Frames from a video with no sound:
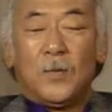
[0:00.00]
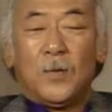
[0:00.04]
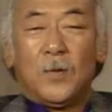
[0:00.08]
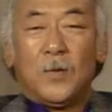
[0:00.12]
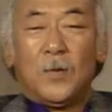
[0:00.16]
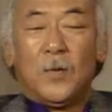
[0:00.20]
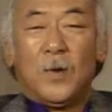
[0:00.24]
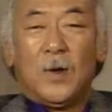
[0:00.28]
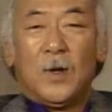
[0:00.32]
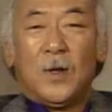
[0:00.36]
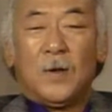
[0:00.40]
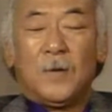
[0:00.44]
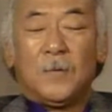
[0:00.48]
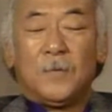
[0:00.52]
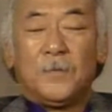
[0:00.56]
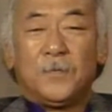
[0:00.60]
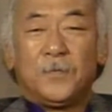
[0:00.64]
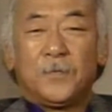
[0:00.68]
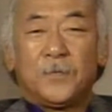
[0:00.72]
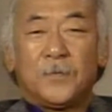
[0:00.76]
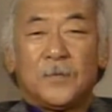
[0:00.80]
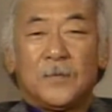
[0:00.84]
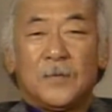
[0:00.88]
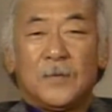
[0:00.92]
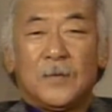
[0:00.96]
Well,
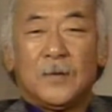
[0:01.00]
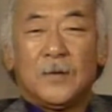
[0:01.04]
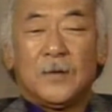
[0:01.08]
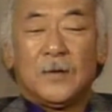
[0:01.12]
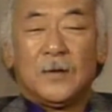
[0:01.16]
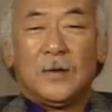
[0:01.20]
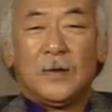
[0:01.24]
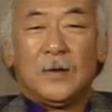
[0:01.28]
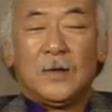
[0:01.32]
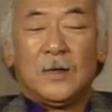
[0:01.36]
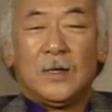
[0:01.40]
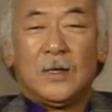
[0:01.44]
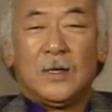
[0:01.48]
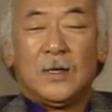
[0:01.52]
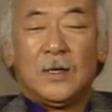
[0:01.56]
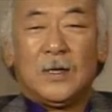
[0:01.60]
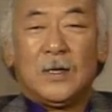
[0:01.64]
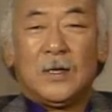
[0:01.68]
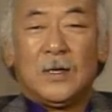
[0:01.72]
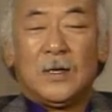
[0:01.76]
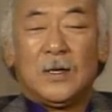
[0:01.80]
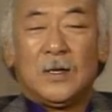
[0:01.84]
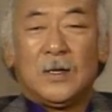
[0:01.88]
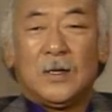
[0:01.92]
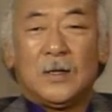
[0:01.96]

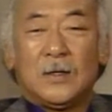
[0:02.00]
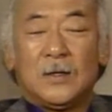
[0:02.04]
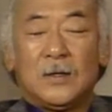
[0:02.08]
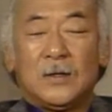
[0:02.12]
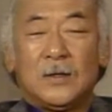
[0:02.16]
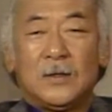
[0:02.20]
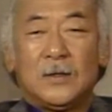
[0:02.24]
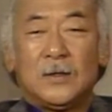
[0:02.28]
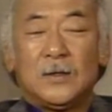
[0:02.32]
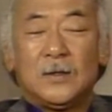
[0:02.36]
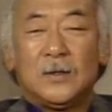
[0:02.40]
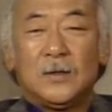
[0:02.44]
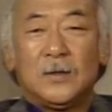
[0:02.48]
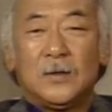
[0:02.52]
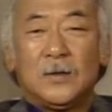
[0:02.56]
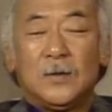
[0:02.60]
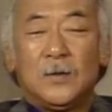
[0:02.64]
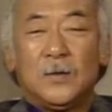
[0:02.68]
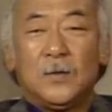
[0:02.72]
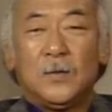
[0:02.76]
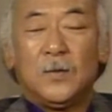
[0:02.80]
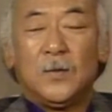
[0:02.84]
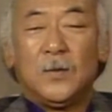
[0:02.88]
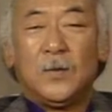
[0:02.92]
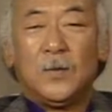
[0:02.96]
uh,
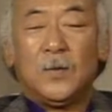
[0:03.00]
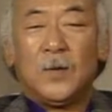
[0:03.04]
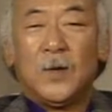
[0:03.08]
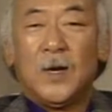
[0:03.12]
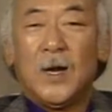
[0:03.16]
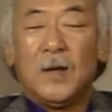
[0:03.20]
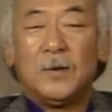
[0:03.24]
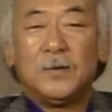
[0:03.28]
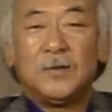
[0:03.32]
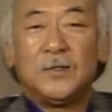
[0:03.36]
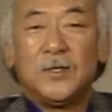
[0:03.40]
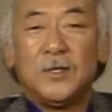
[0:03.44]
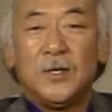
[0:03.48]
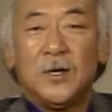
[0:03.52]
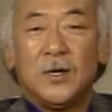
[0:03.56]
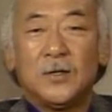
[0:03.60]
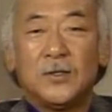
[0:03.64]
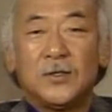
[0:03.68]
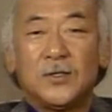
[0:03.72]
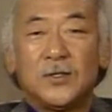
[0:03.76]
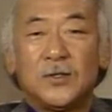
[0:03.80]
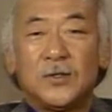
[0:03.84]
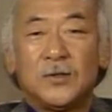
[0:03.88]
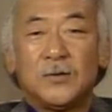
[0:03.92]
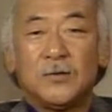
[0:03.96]
when I was a
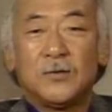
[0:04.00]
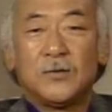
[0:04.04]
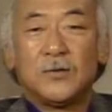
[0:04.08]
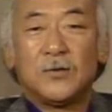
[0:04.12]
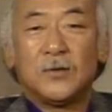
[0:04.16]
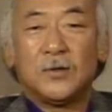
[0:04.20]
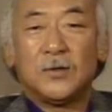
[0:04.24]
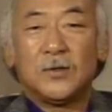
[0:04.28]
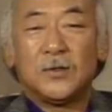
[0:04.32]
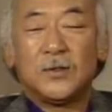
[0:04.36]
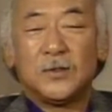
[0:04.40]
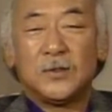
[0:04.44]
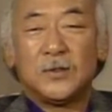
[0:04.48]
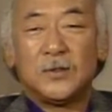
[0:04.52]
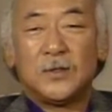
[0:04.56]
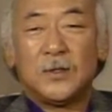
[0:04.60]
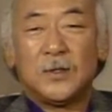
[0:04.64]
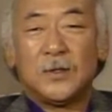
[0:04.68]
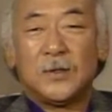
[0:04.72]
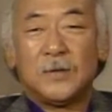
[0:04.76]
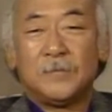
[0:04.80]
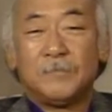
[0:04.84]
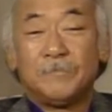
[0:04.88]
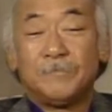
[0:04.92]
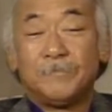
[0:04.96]
youngster, of course,
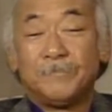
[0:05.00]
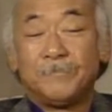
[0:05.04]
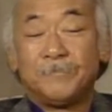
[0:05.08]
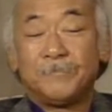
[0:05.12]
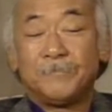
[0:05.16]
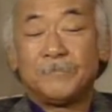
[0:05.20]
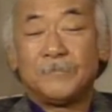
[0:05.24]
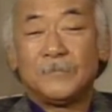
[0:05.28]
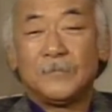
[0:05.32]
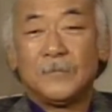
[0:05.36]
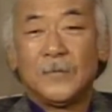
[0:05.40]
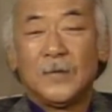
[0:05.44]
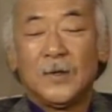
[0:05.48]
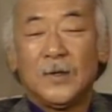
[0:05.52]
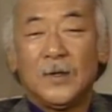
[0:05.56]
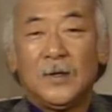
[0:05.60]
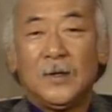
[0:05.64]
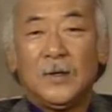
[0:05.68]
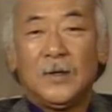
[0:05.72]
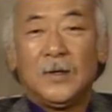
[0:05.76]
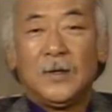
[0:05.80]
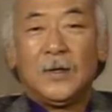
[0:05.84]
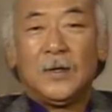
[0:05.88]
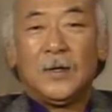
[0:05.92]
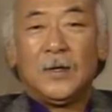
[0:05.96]
um,
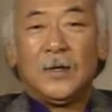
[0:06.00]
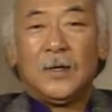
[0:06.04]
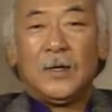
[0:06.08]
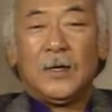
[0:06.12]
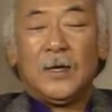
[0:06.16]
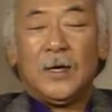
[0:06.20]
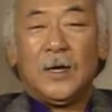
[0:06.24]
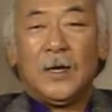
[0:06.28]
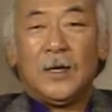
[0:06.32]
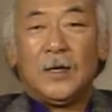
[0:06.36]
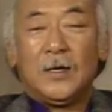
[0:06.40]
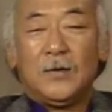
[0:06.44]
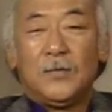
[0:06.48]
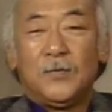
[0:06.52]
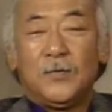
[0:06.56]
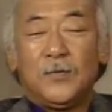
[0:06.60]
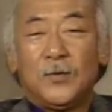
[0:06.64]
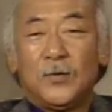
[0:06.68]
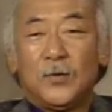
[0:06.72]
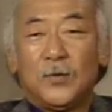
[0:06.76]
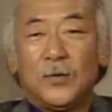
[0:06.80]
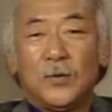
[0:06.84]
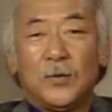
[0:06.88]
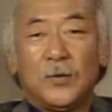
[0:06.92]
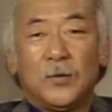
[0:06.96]
and if
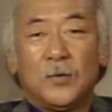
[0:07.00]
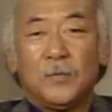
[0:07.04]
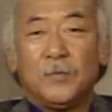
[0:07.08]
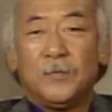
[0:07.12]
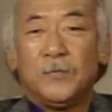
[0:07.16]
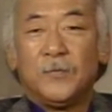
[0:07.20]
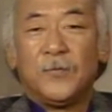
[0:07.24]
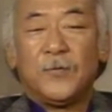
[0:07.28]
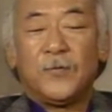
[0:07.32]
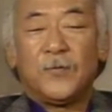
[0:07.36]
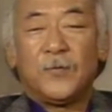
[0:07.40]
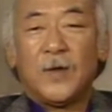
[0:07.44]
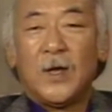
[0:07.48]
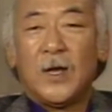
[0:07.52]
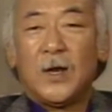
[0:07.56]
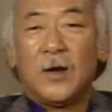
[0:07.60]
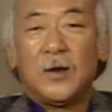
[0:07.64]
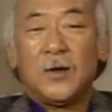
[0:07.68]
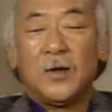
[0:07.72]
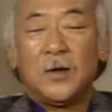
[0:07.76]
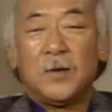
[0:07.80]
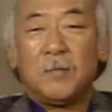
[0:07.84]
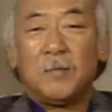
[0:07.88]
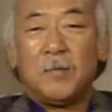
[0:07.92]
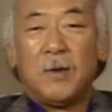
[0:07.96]
you're flat
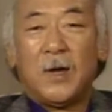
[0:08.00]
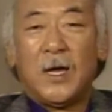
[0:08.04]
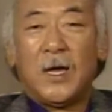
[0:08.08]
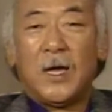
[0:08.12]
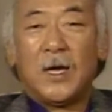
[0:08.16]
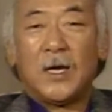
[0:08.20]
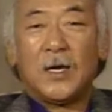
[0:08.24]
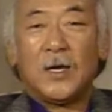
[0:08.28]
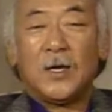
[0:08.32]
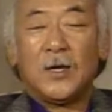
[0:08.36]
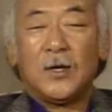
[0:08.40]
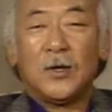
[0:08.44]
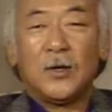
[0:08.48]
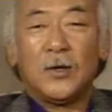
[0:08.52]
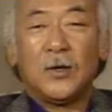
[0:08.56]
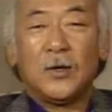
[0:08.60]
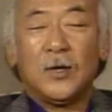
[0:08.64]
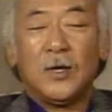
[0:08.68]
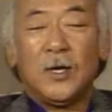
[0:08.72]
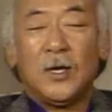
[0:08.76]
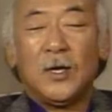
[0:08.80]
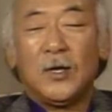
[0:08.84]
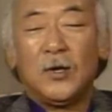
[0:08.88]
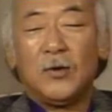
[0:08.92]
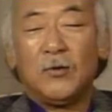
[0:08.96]
on your back and you're,
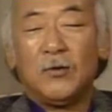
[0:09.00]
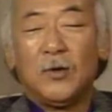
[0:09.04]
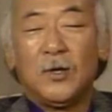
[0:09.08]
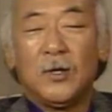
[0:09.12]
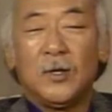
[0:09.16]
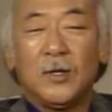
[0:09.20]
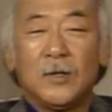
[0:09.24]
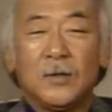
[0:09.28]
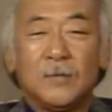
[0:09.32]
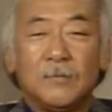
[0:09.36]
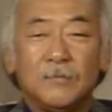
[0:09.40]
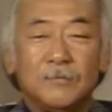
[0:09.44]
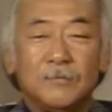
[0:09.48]
and you're in